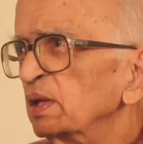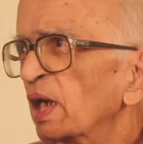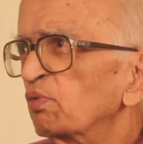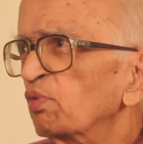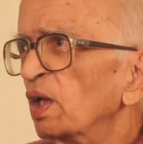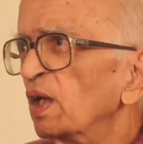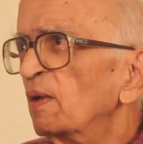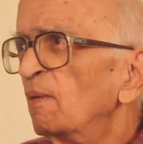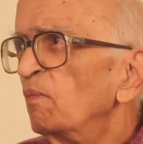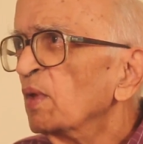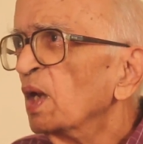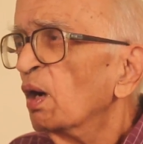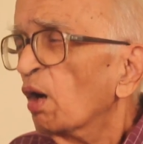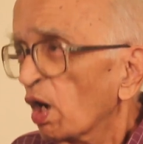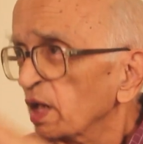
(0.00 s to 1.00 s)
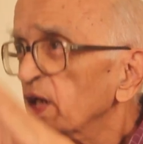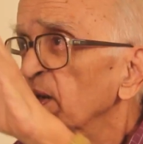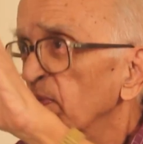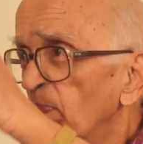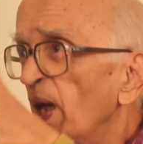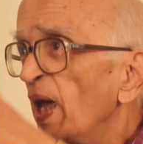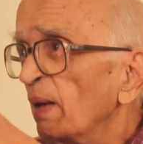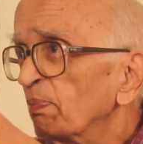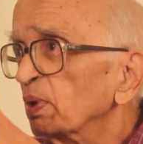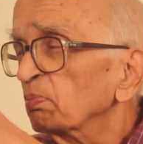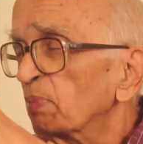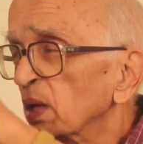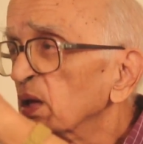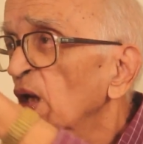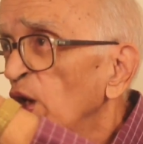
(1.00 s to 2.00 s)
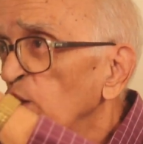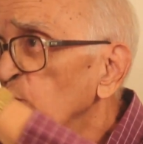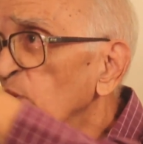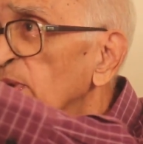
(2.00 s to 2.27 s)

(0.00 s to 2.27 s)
that way. Or it may happen, but you